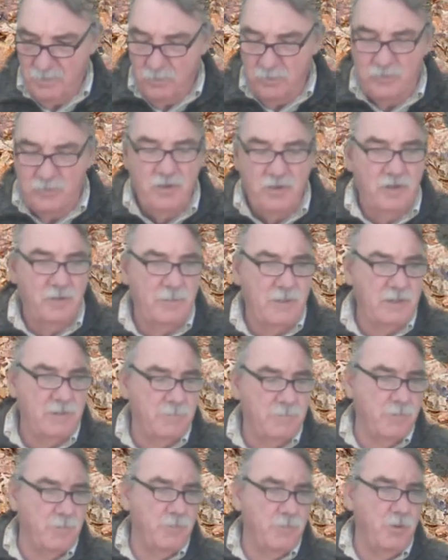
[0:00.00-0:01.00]
we're talking about the
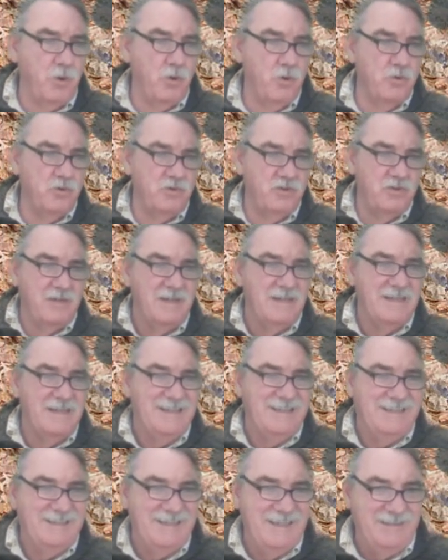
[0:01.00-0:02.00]
proposed
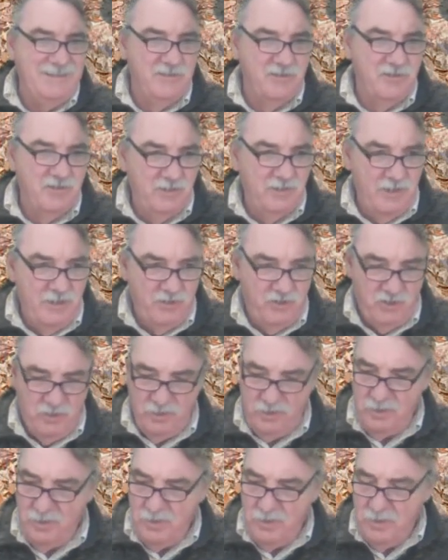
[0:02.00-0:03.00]

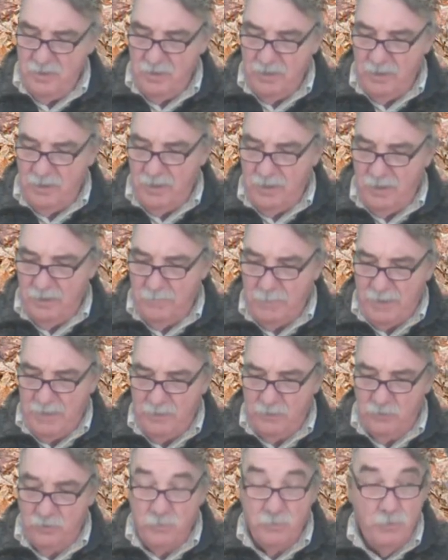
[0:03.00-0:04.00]
legislation uh, by
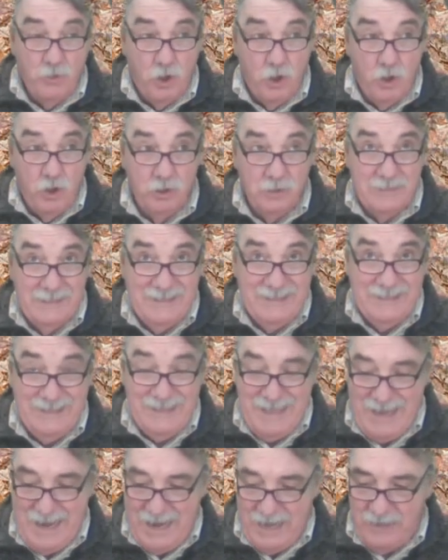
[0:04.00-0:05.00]
a group called
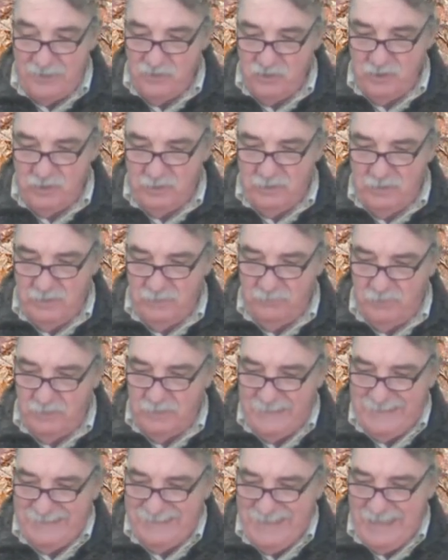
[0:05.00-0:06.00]
Clash,
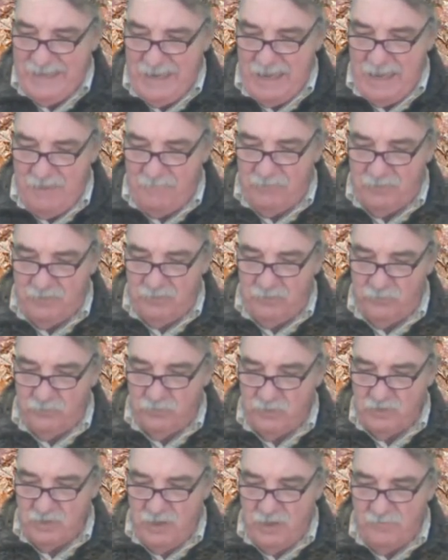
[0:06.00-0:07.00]
Cleveland Lead Advocates
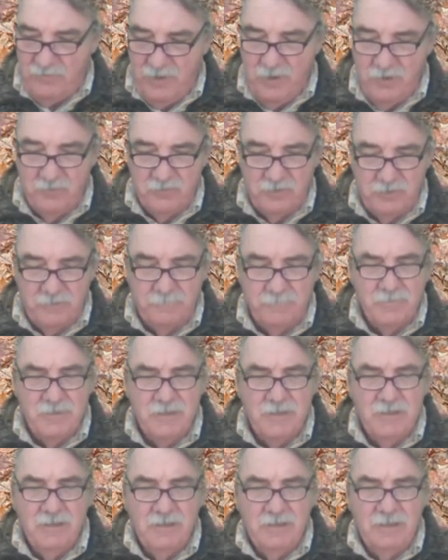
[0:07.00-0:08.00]
for Safe Housing.
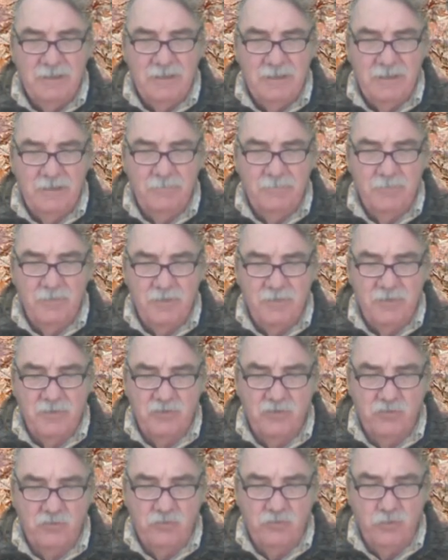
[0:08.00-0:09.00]
Uh,
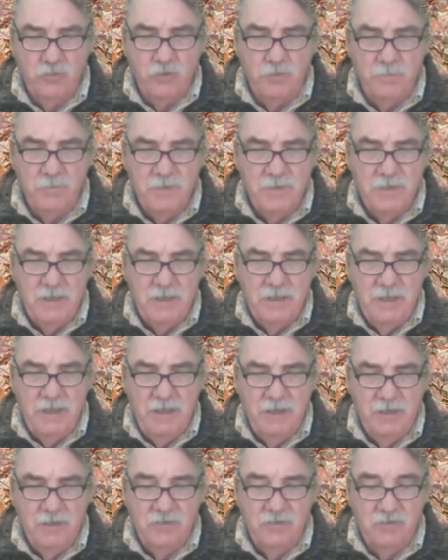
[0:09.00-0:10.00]
this group
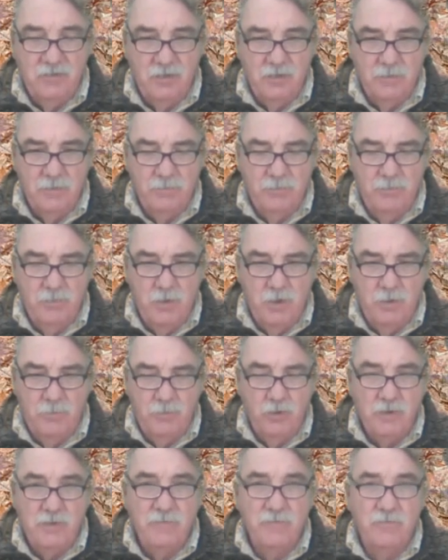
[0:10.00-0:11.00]
is uh, uh
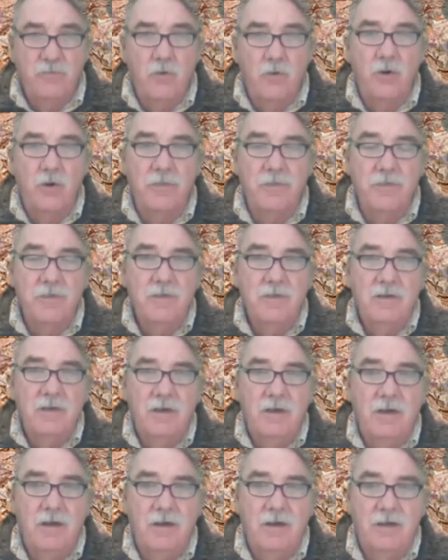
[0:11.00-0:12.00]
putting forth,
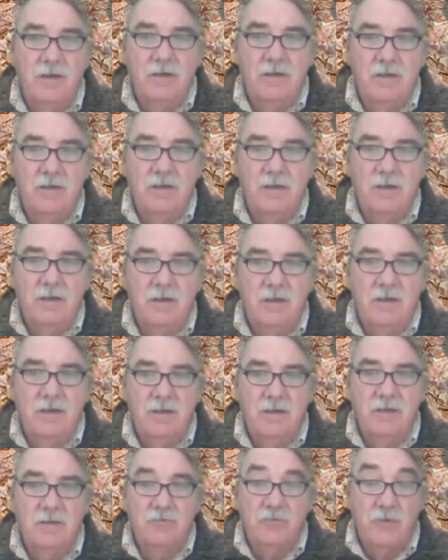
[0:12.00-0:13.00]
uh,
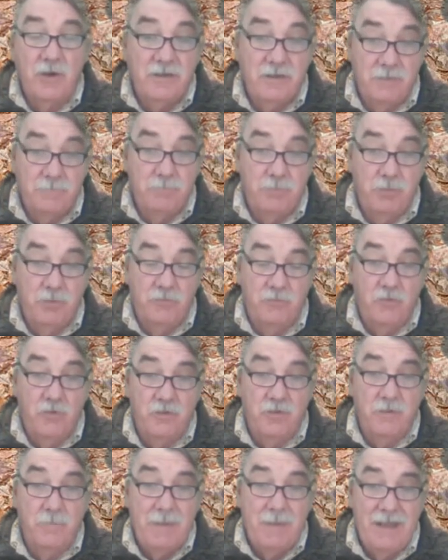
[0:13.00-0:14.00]
uh, trying to put
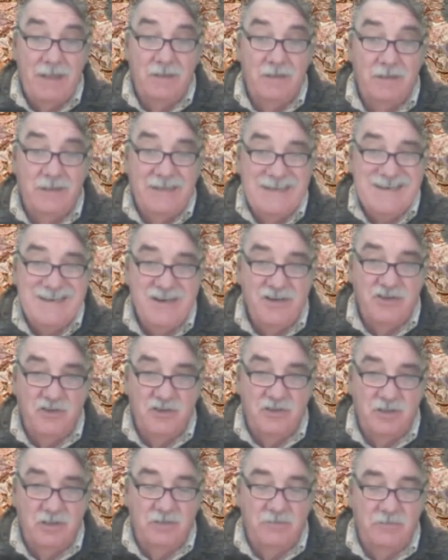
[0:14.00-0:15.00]
forth a ballot
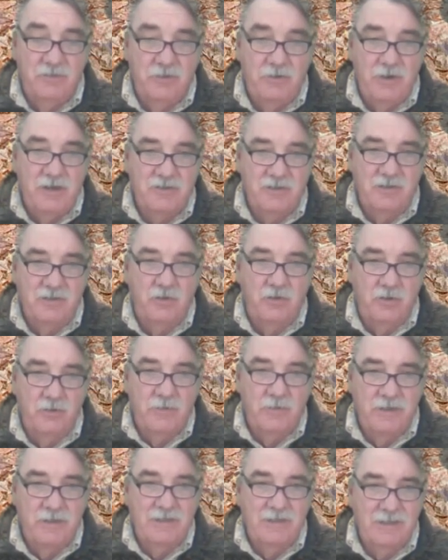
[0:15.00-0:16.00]
initiative, and they're actually going
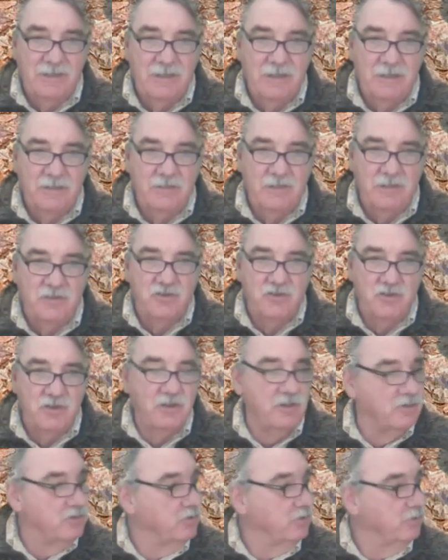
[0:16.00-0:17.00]
around and collecting
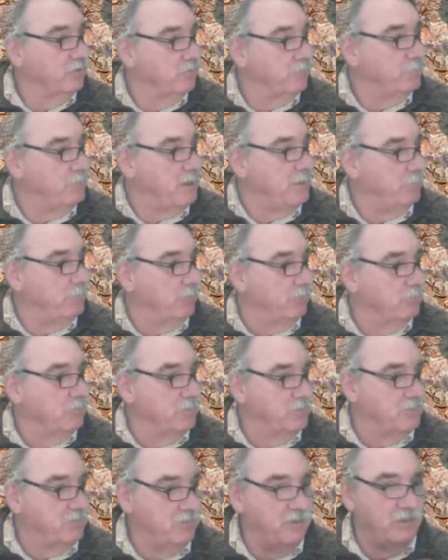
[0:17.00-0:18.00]
signatures from people
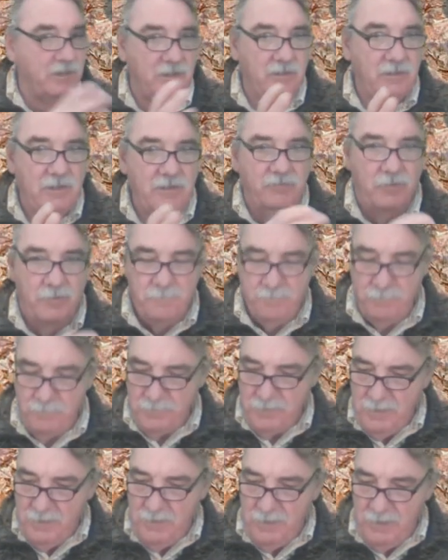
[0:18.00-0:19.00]
from the city of Cleveland,
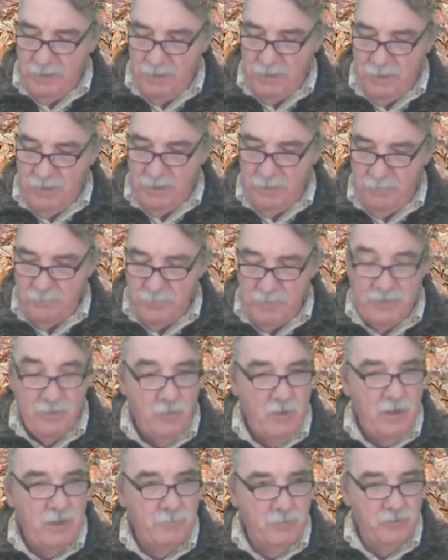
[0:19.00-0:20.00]
and they
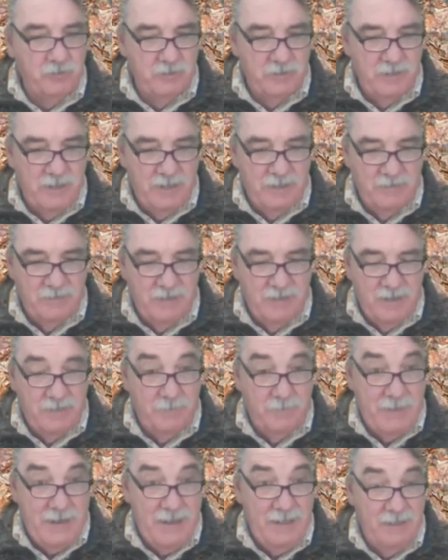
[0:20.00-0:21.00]
want to put it on, on
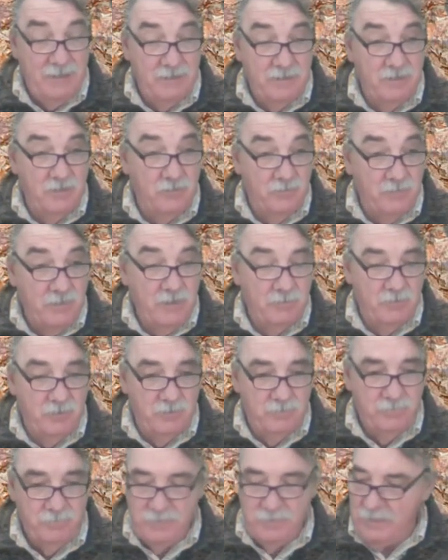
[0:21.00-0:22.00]
the ballot in
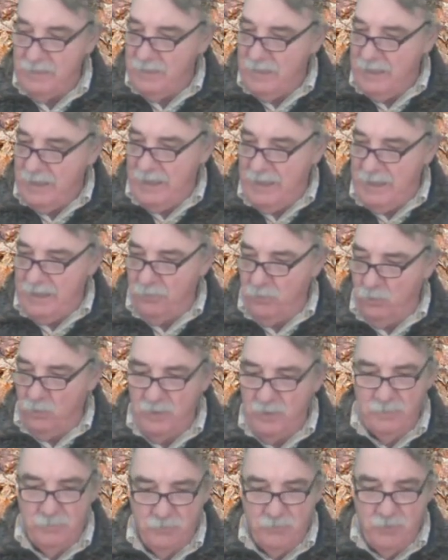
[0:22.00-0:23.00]
November. And one
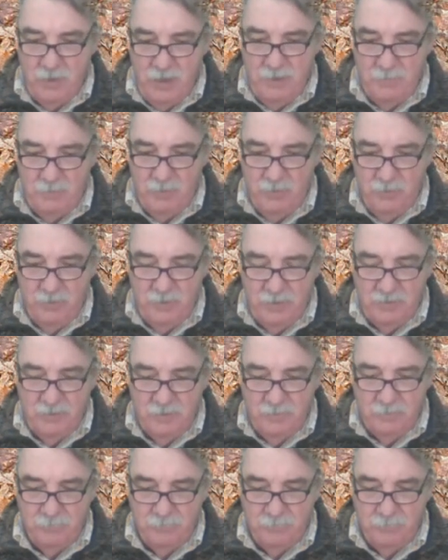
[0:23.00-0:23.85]
of the primary